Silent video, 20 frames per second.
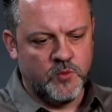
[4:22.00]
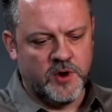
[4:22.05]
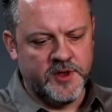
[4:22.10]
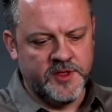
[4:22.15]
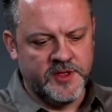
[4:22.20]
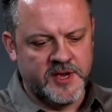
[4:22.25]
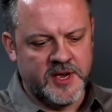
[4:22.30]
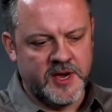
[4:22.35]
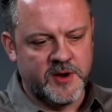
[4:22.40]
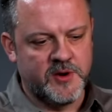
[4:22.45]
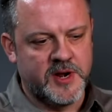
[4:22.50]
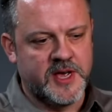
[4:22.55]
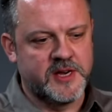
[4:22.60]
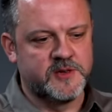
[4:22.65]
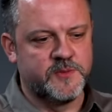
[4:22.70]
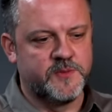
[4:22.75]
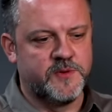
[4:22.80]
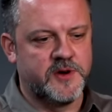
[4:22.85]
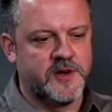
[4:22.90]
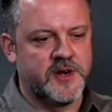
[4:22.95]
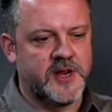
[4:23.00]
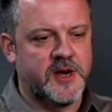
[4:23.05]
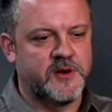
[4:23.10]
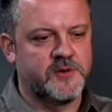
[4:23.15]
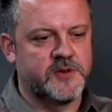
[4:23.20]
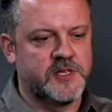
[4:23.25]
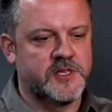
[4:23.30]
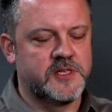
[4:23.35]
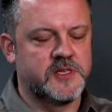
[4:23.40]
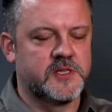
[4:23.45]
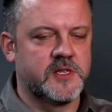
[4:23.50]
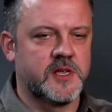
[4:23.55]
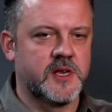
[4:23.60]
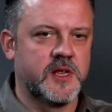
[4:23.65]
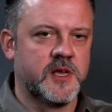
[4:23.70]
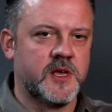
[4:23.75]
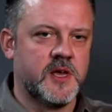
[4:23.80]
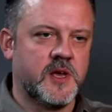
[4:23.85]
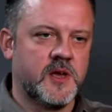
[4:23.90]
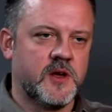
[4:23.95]
One thing I would like to point out is that
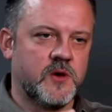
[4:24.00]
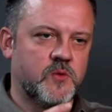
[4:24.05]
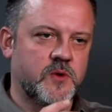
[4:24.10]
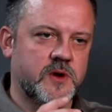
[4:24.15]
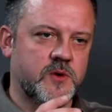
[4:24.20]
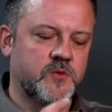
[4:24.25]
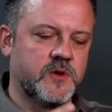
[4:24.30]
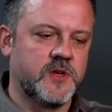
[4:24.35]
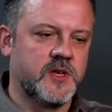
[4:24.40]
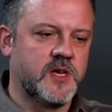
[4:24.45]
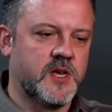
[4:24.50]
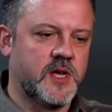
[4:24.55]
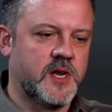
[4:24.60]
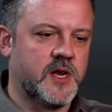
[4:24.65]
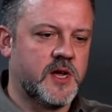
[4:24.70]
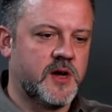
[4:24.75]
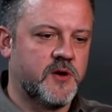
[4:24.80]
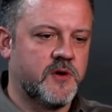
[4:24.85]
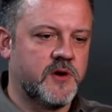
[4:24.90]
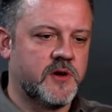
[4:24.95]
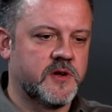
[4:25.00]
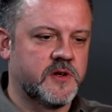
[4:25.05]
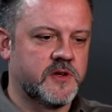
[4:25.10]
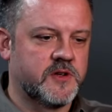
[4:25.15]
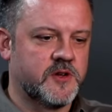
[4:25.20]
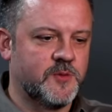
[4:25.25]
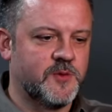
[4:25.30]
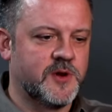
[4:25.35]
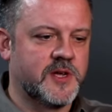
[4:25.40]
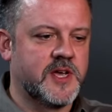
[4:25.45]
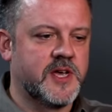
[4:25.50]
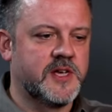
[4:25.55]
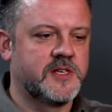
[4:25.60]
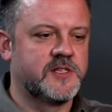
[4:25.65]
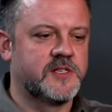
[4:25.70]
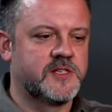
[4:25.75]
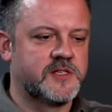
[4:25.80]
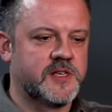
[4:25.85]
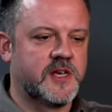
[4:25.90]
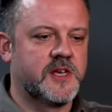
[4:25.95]
when we in our
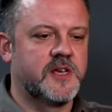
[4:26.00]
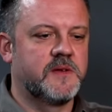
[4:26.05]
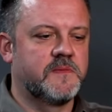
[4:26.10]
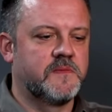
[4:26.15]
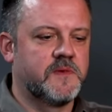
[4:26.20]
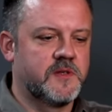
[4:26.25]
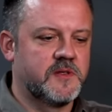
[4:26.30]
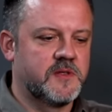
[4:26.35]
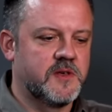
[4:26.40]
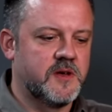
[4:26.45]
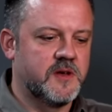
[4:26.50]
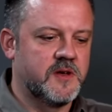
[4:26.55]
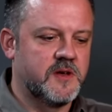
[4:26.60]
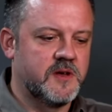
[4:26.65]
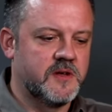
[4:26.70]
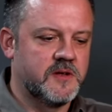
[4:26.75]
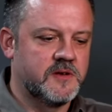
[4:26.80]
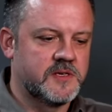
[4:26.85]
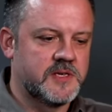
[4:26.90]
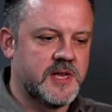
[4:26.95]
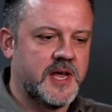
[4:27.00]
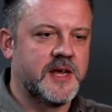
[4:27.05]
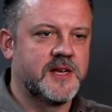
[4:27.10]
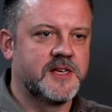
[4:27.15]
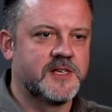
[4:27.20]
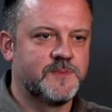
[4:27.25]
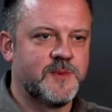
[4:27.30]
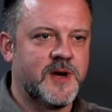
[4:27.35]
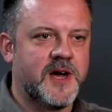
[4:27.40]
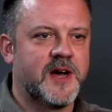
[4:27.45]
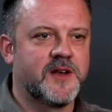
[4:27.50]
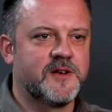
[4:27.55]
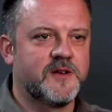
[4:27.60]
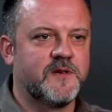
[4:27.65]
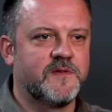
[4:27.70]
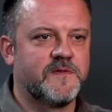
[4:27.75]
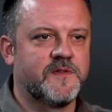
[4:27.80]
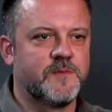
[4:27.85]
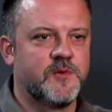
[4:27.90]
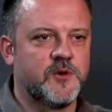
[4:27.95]
communication say the stand is part
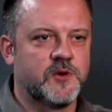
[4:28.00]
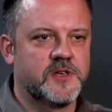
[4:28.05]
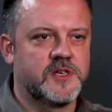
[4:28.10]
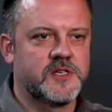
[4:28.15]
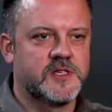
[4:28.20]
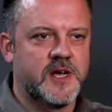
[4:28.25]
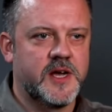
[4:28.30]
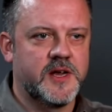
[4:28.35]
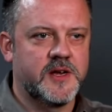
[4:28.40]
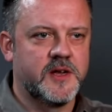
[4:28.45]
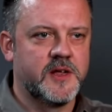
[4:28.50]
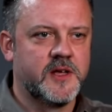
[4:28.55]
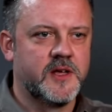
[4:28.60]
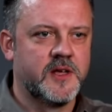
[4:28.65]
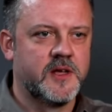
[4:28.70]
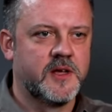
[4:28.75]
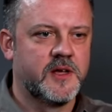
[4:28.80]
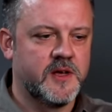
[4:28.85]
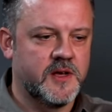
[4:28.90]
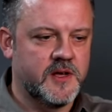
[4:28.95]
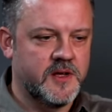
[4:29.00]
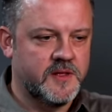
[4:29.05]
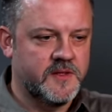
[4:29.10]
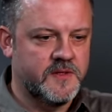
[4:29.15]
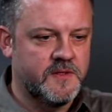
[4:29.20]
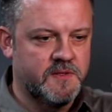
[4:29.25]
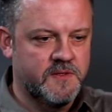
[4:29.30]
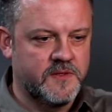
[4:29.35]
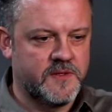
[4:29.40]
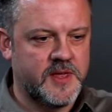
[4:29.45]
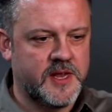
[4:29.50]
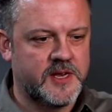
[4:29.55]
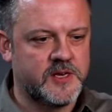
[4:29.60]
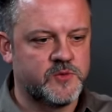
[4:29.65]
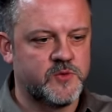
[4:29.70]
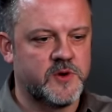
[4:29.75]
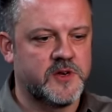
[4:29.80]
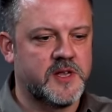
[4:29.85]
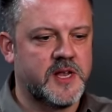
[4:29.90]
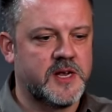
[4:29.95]
of the port design, that
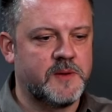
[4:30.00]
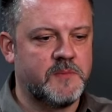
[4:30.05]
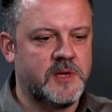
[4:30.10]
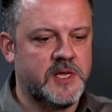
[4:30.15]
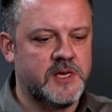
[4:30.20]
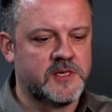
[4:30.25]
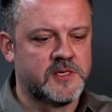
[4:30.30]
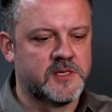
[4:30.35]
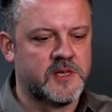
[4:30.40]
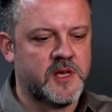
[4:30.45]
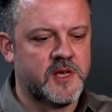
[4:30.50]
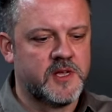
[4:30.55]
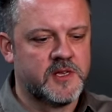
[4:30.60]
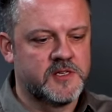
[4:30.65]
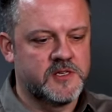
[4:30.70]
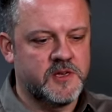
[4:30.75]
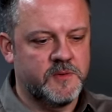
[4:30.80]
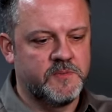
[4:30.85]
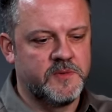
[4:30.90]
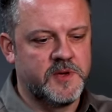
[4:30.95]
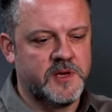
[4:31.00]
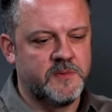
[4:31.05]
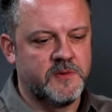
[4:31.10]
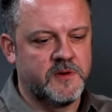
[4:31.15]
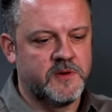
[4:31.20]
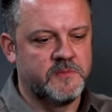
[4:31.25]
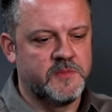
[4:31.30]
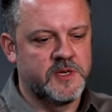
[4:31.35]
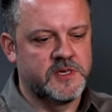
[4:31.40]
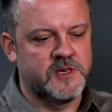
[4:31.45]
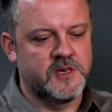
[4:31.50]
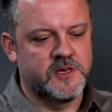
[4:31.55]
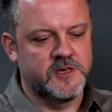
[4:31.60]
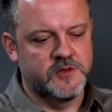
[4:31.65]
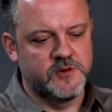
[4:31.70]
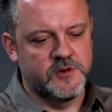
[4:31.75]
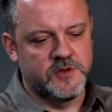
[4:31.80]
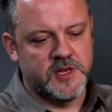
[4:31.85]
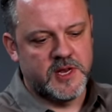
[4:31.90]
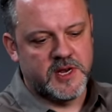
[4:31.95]
is what that means. Some people
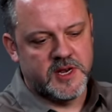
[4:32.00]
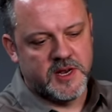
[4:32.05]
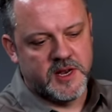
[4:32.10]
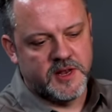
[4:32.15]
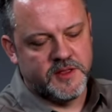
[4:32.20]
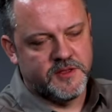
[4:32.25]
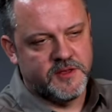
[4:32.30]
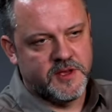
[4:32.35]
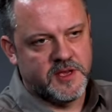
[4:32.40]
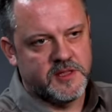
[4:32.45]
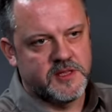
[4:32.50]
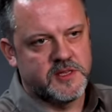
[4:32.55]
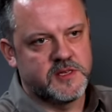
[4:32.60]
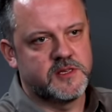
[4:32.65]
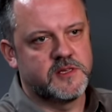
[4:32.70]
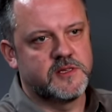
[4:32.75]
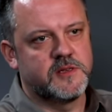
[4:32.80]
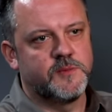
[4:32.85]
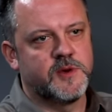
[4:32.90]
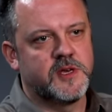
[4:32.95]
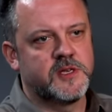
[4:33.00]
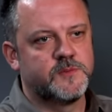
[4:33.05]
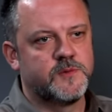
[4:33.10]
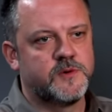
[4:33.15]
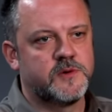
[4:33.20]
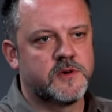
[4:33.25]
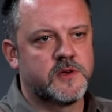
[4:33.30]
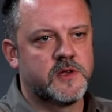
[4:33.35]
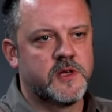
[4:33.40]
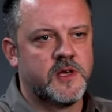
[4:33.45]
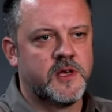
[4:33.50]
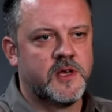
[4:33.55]
misunderstood that and think this is the bass port.